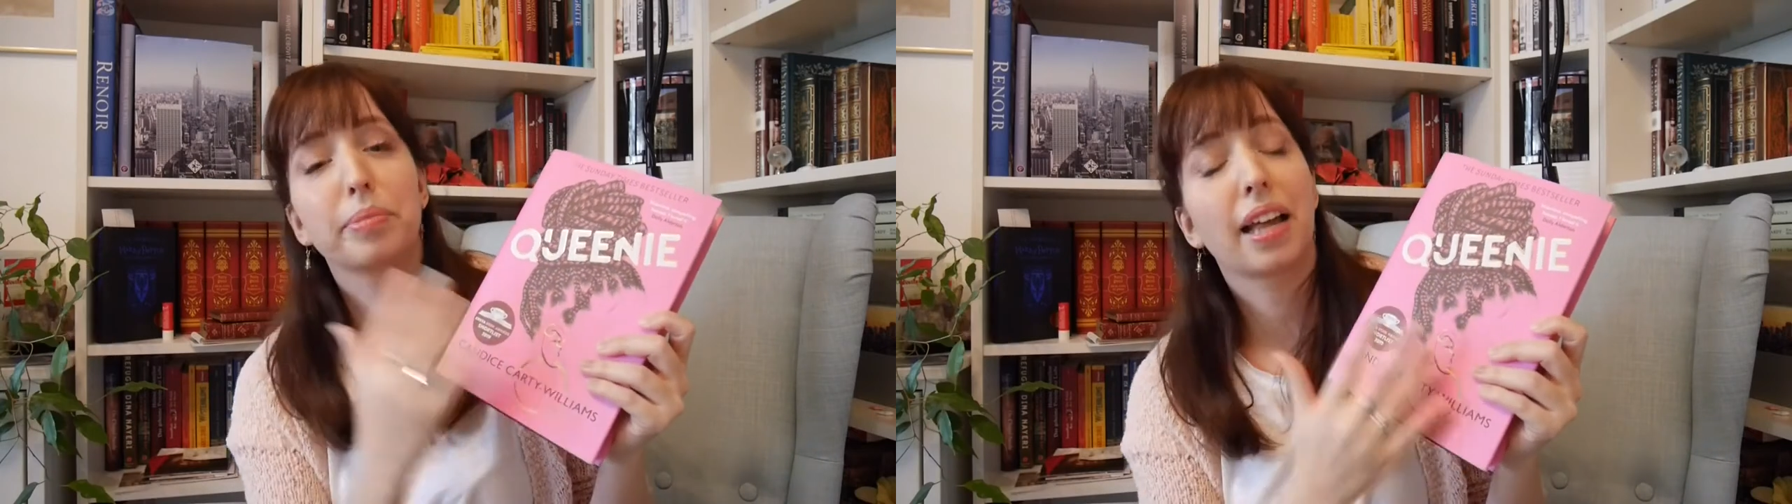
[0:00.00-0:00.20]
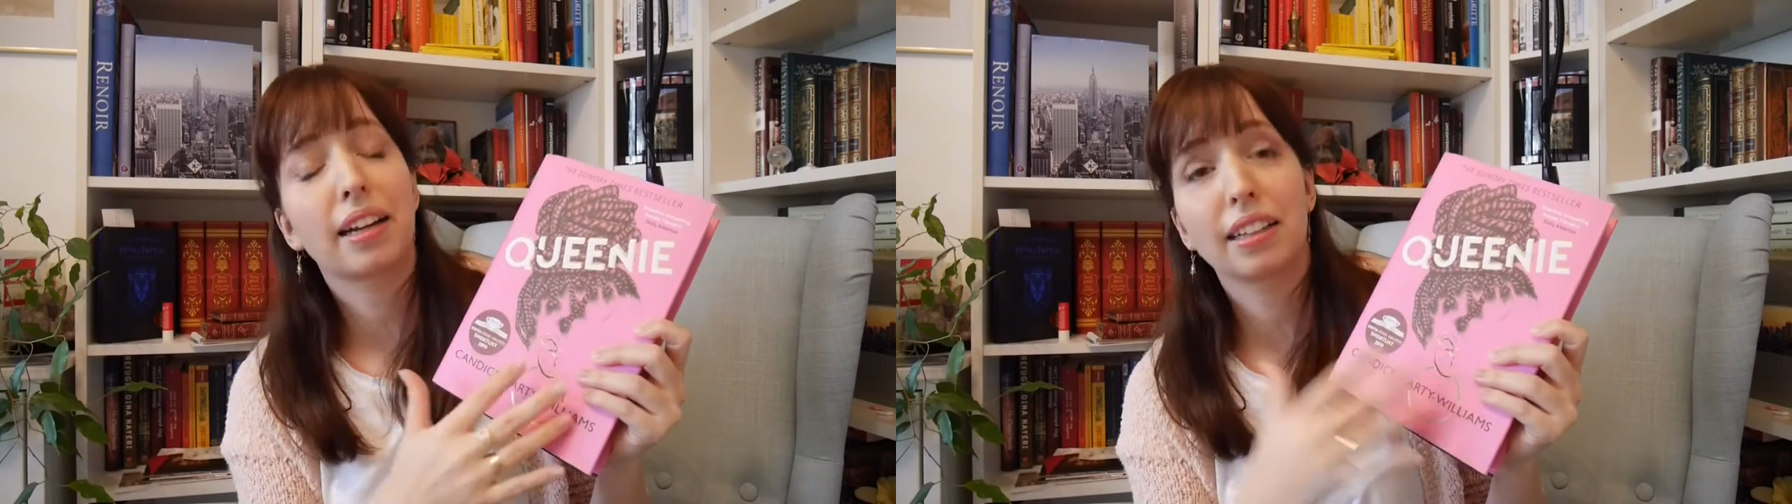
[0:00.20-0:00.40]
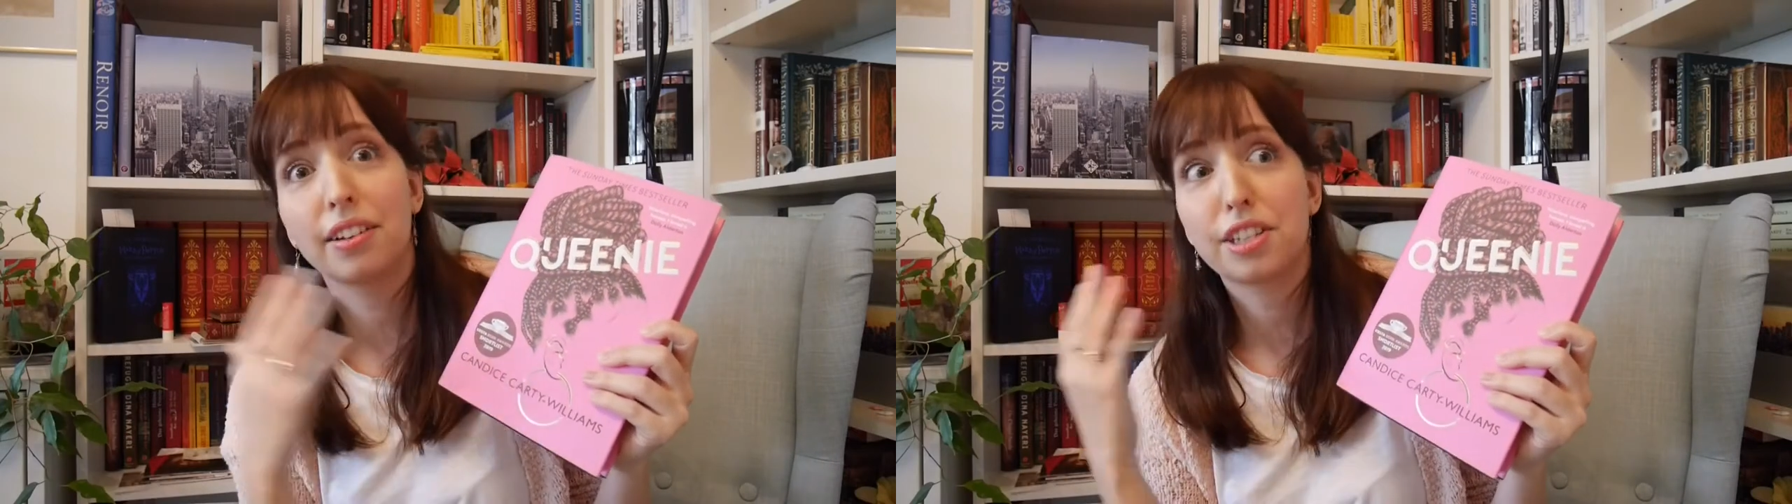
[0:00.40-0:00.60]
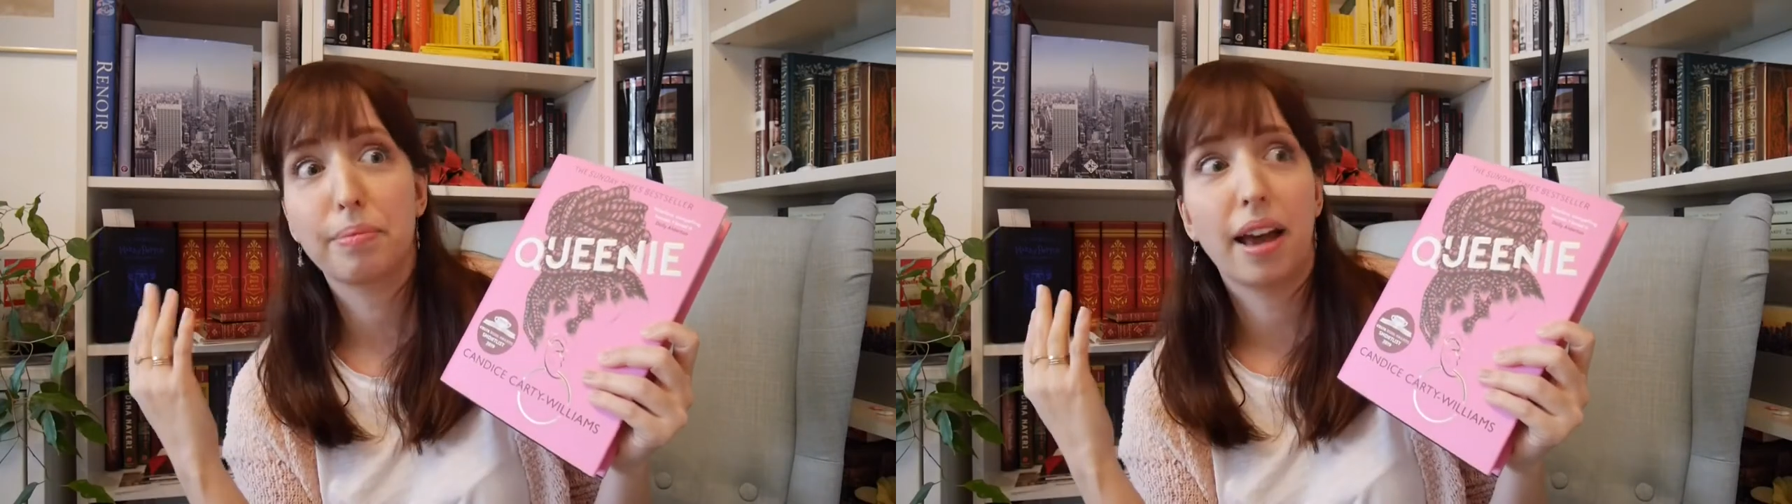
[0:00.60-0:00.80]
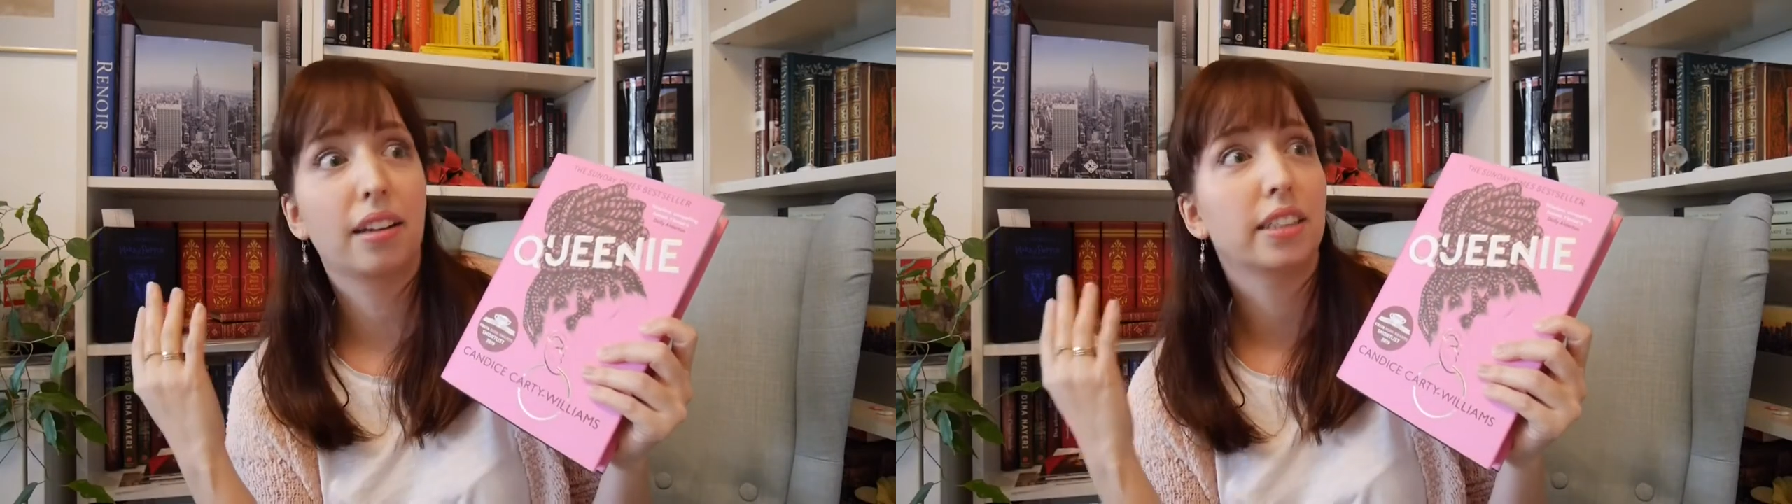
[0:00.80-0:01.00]
Black Lives
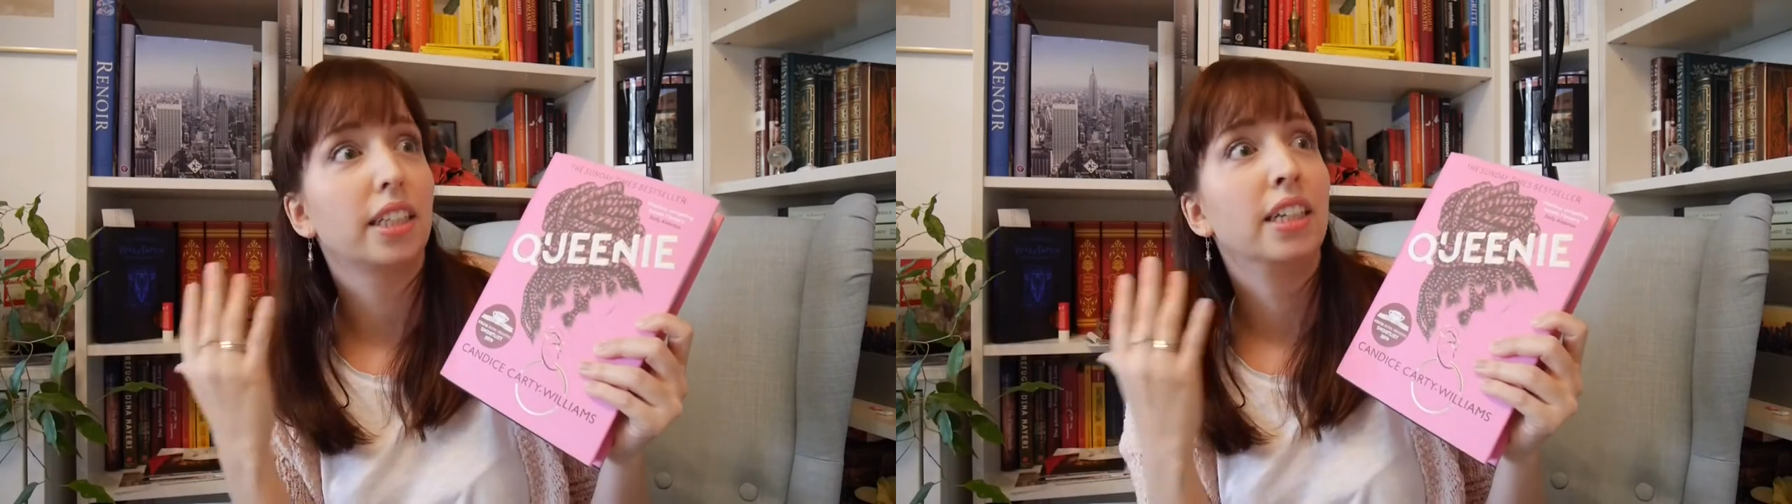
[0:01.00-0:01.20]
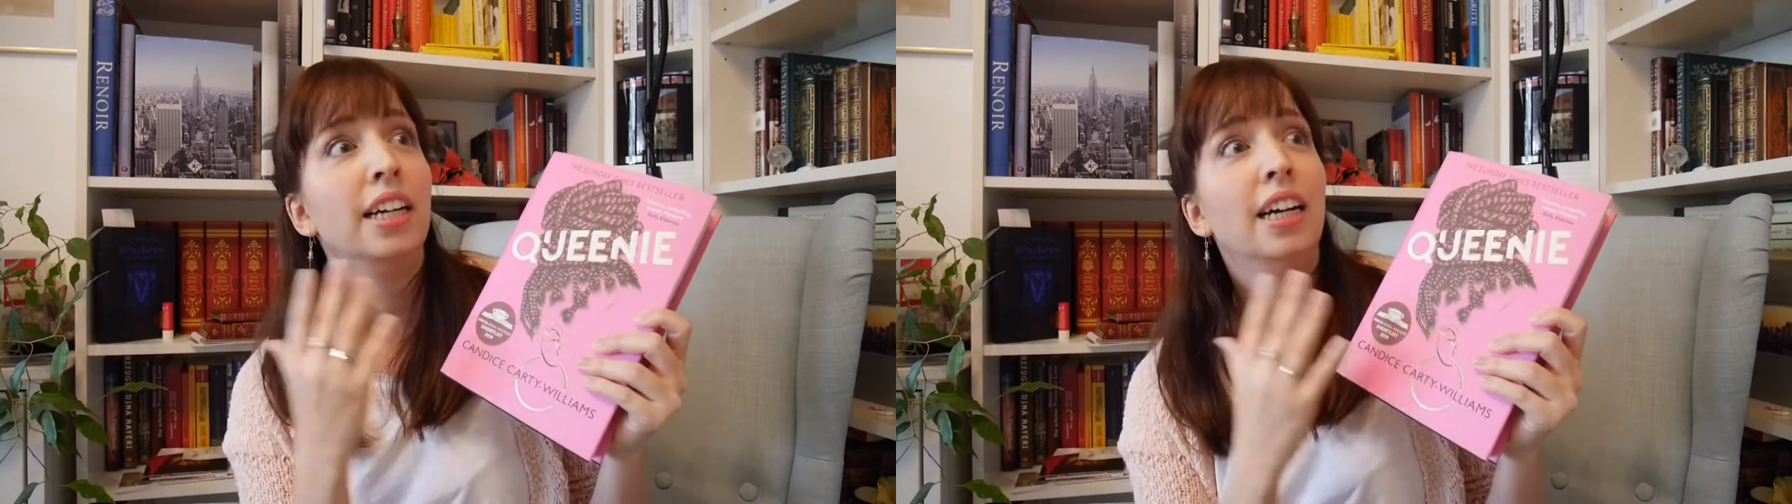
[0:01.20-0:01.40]
Matter.